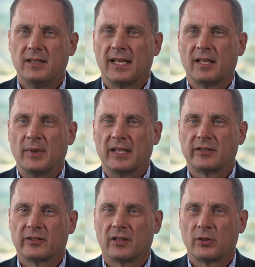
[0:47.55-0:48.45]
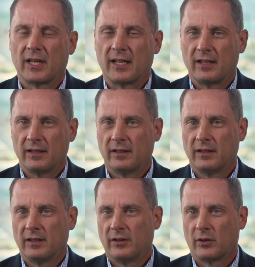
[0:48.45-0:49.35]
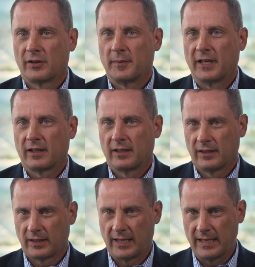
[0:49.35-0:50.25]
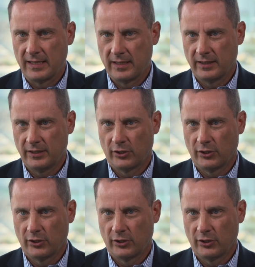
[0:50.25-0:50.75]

databases located in North America and in